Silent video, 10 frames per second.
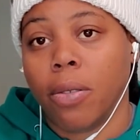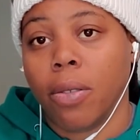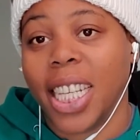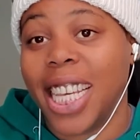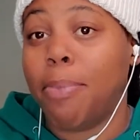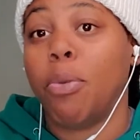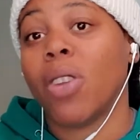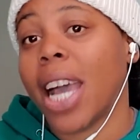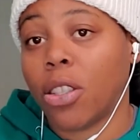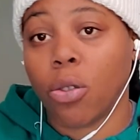keep you
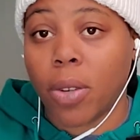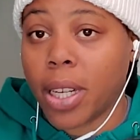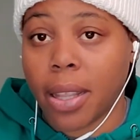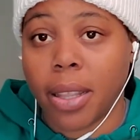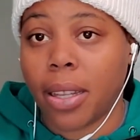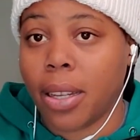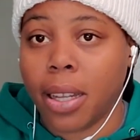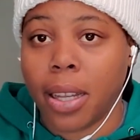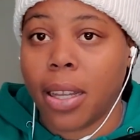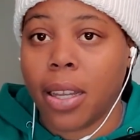not doing nothing.
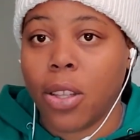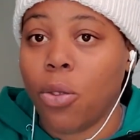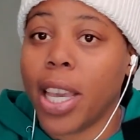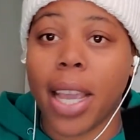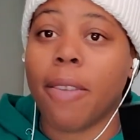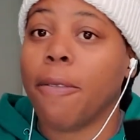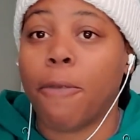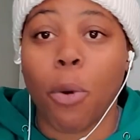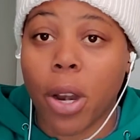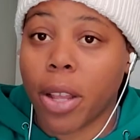You can't
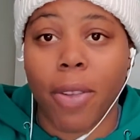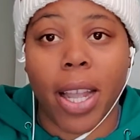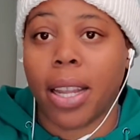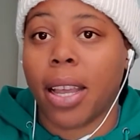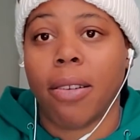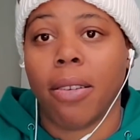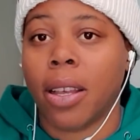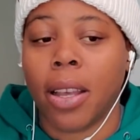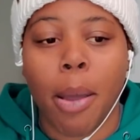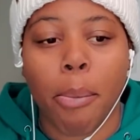afford it right now.
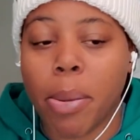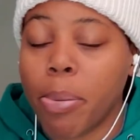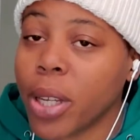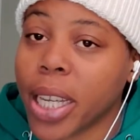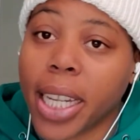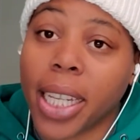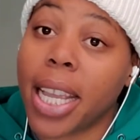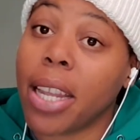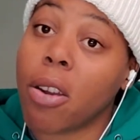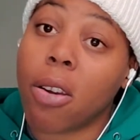People are getting
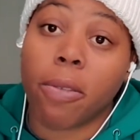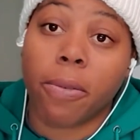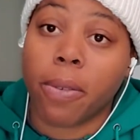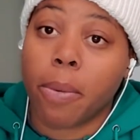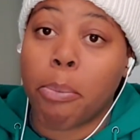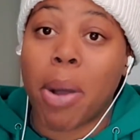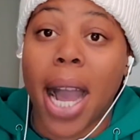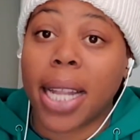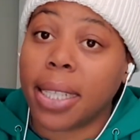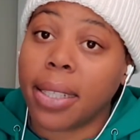laid off.
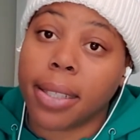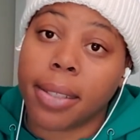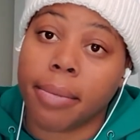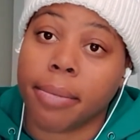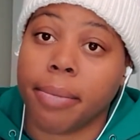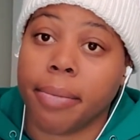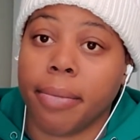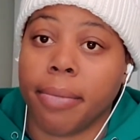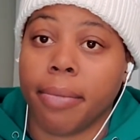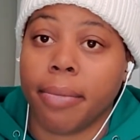Pilots,
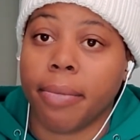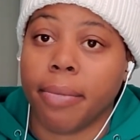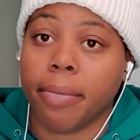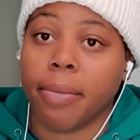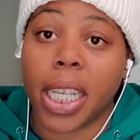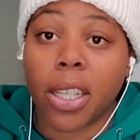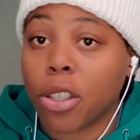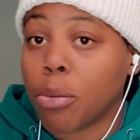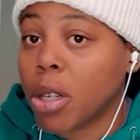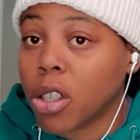
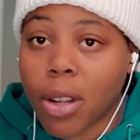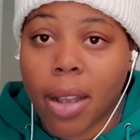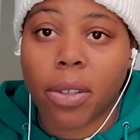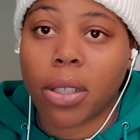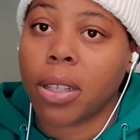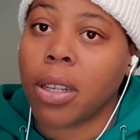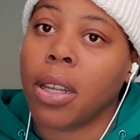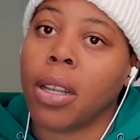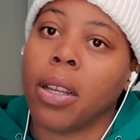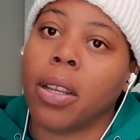teachers, bus drivers.
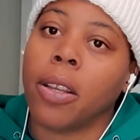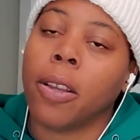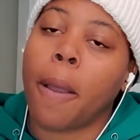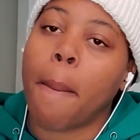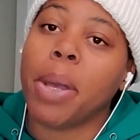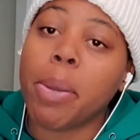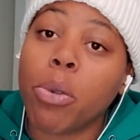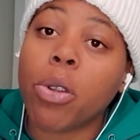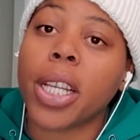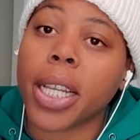
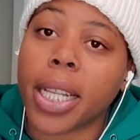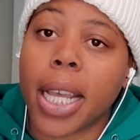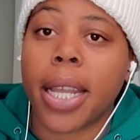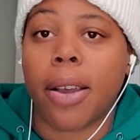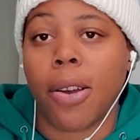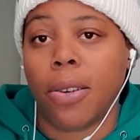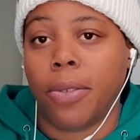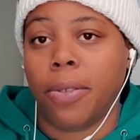People are getting laid off.